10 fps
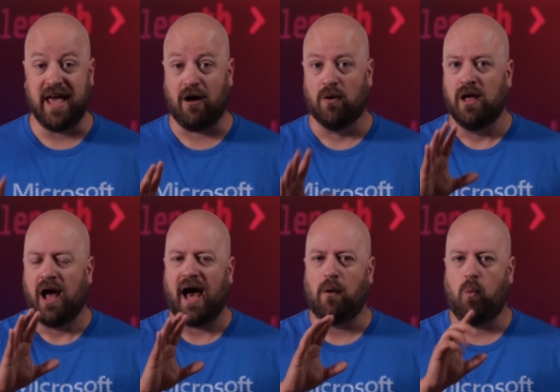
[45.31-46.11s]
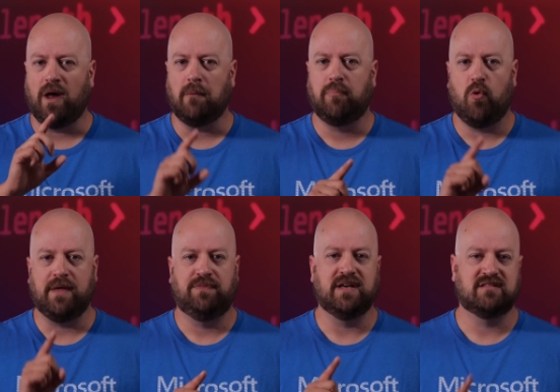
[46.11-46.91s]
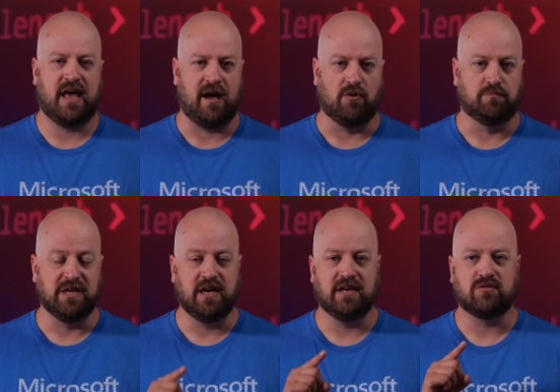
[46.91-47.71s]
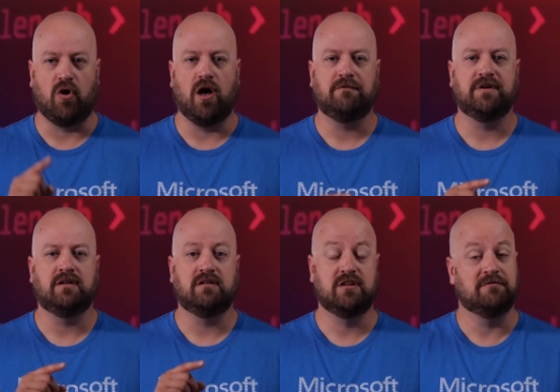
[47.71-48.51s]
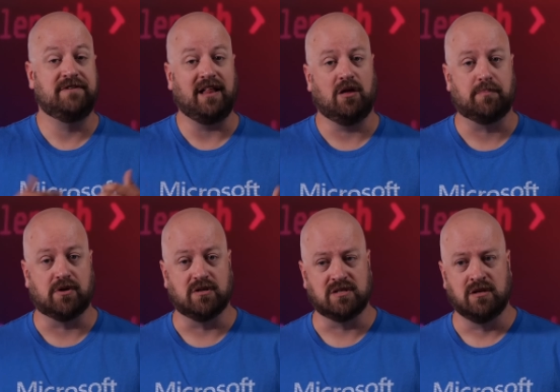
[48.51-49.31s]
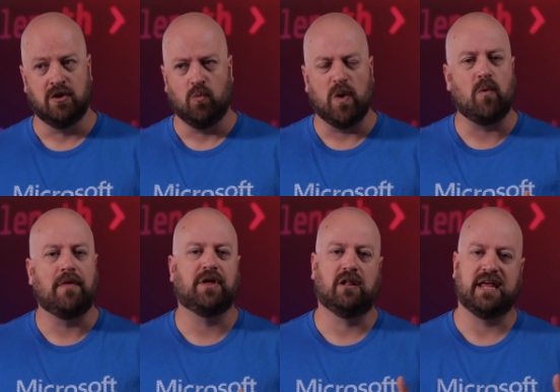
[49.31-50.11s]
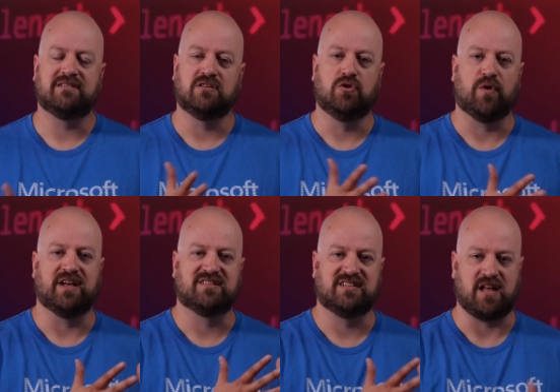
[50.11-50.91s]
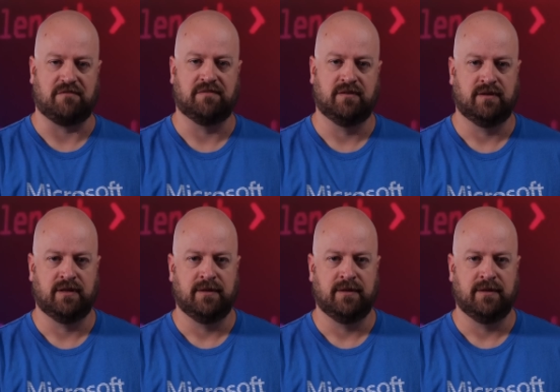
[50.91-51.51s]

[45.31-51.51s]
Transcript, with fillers: Now, I wanna point this out because often developers, we want the latest and greatest stuff.